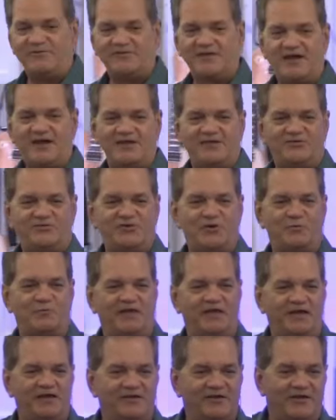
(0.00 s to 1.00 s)
with God, show
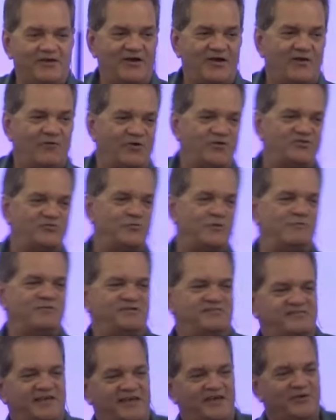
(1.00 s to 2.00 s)
me what you want
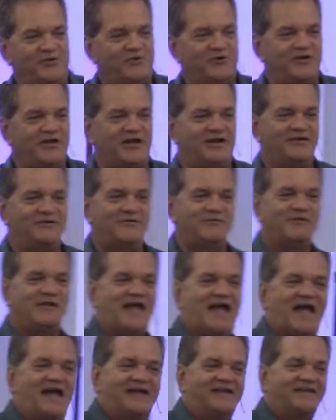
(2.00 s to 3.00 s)
me to say, Lord, how you want me
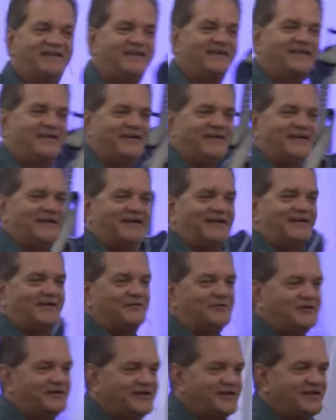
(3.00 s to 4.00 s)
to act.
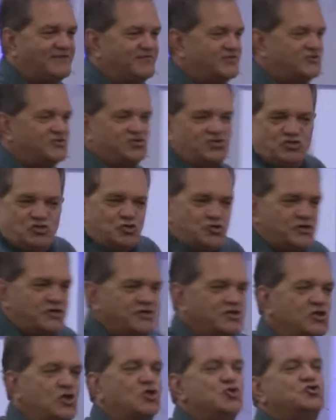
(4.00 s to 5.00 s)
I'm going to live. And you
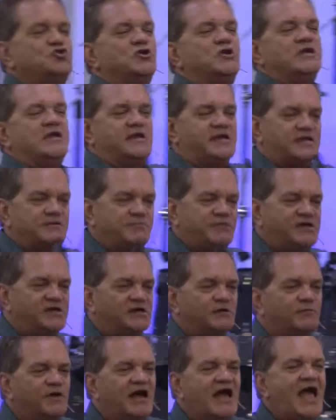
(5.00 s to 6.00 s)
can, you, it can
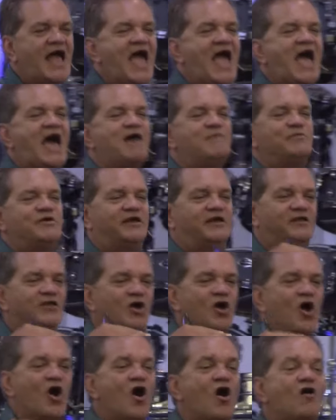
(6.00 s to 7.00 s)
become a habit
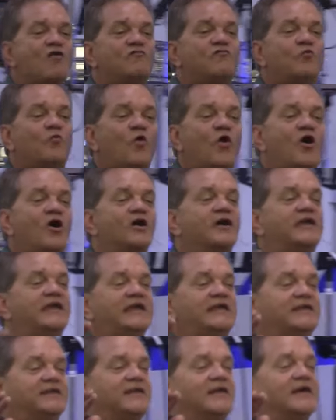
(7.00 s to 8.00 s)
of
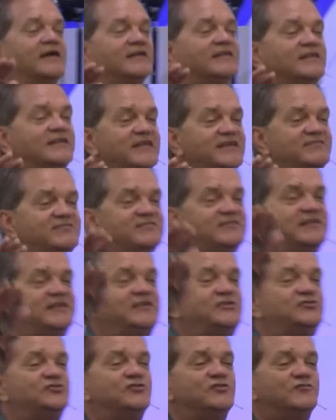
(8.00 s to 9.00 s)
walking,
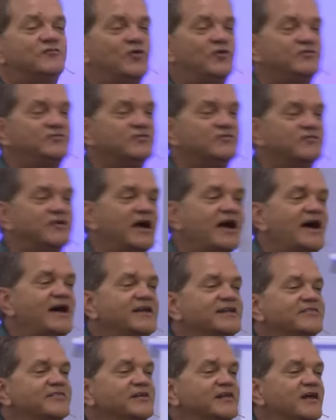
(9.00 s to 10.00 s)
listening to the voice of
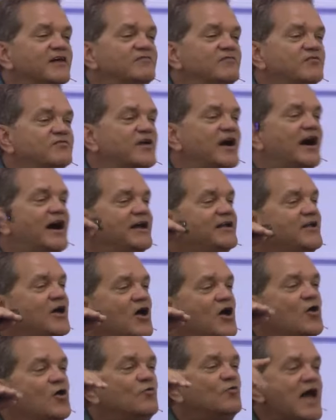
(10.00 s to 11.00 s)
God and the love of God
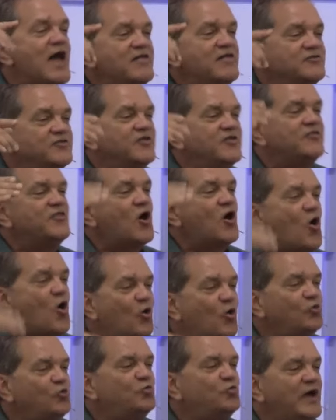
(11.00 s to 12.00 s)
rather than the
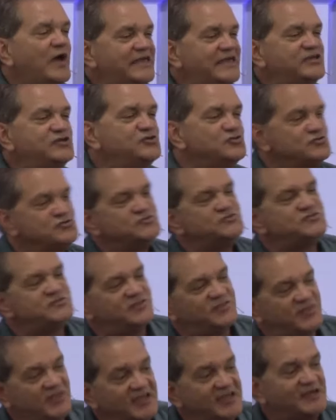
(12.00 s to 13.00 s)
old way you used
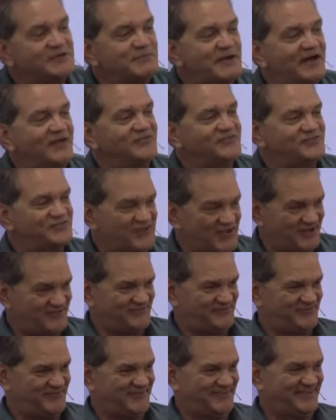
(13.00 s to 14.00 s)
to think about
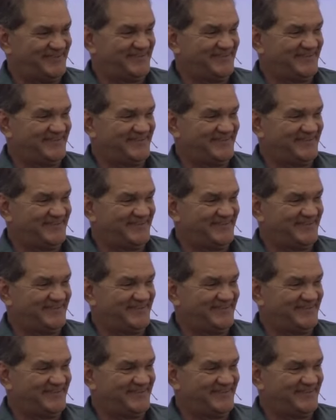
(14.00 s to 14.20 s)
stuff